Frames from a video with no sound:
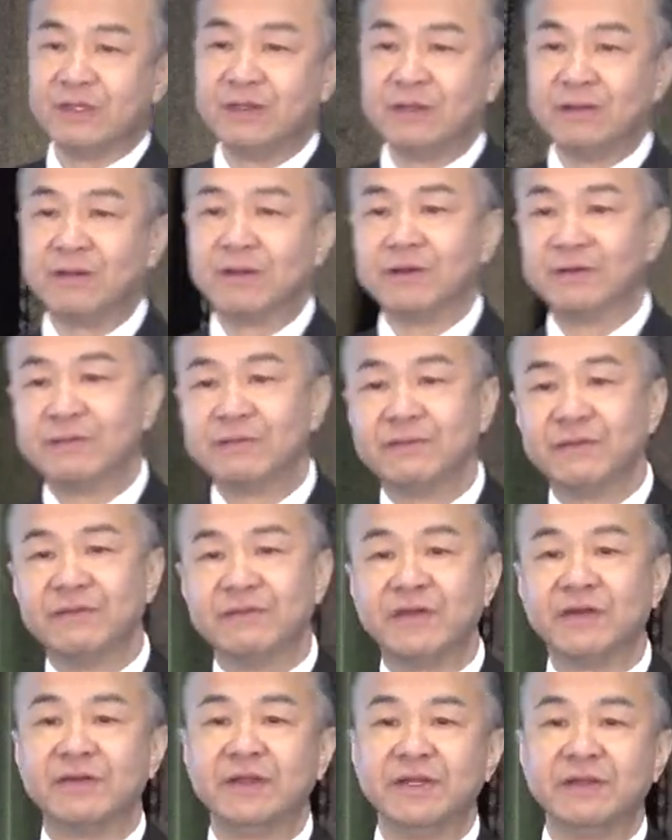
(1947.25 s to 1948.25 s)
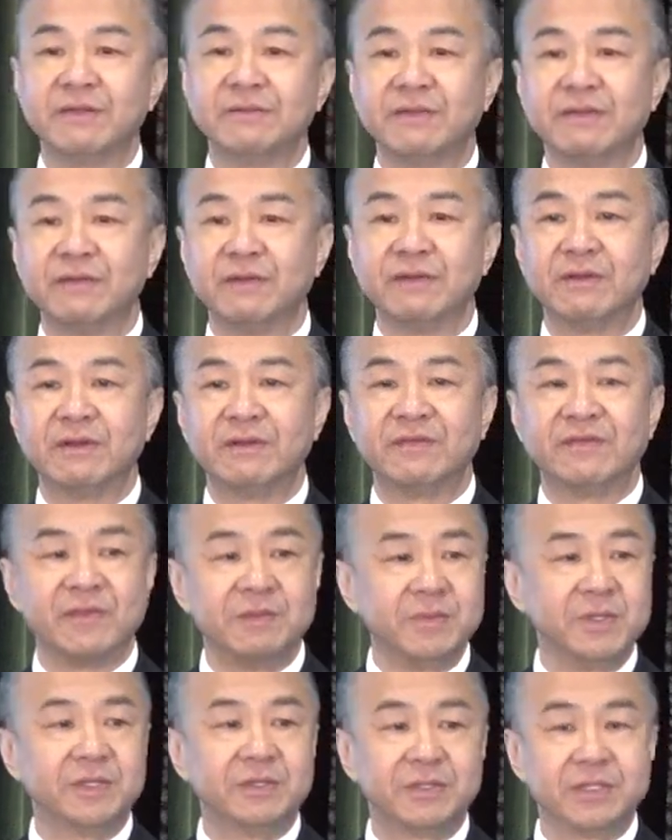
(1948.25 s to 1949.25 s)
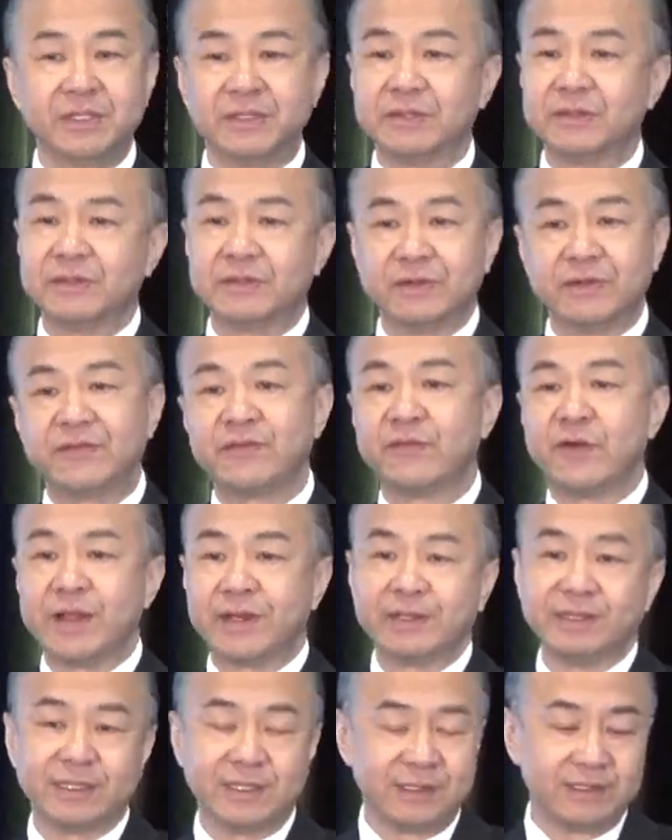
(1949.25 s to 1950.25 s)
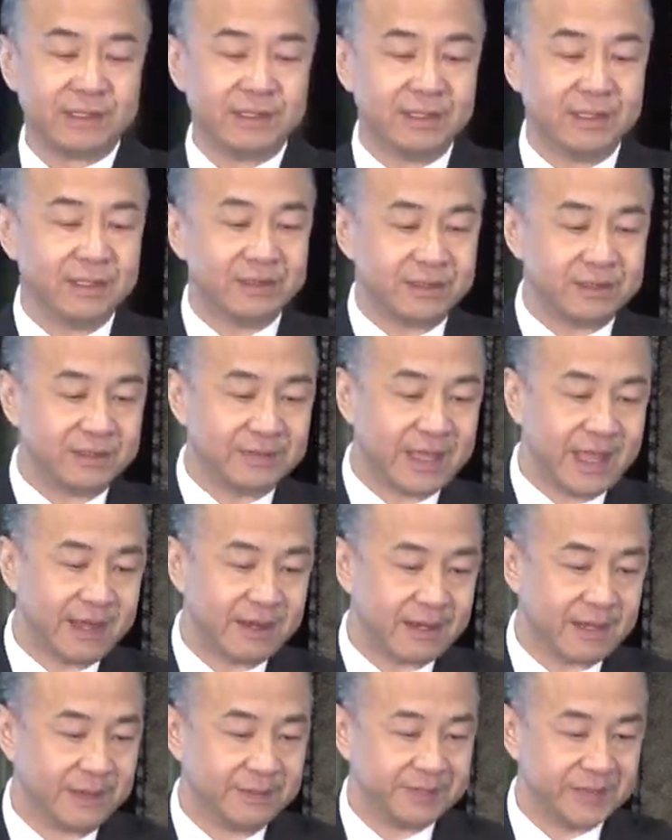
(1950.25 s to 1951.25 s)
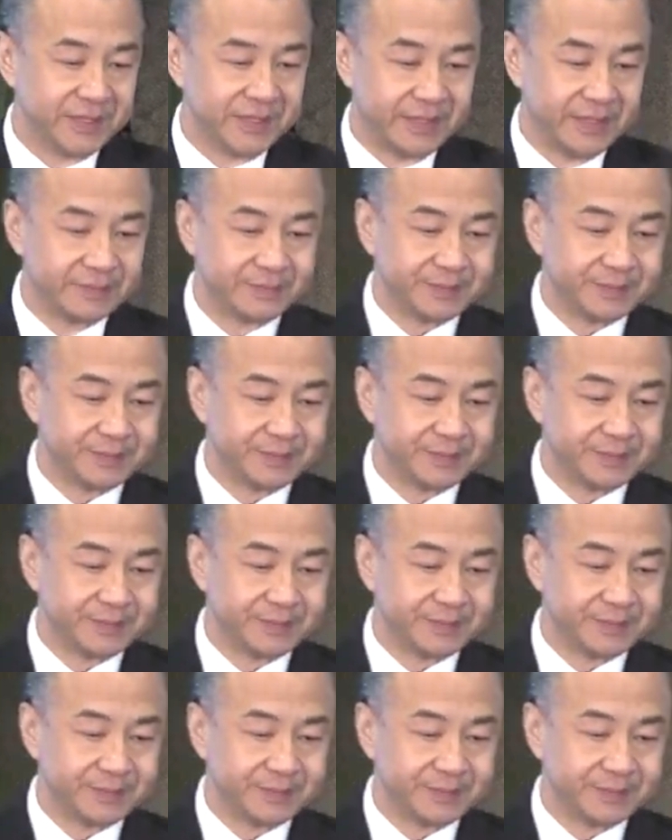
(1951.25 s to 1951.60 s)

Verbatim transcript: you know, very familiar or friendly to that company.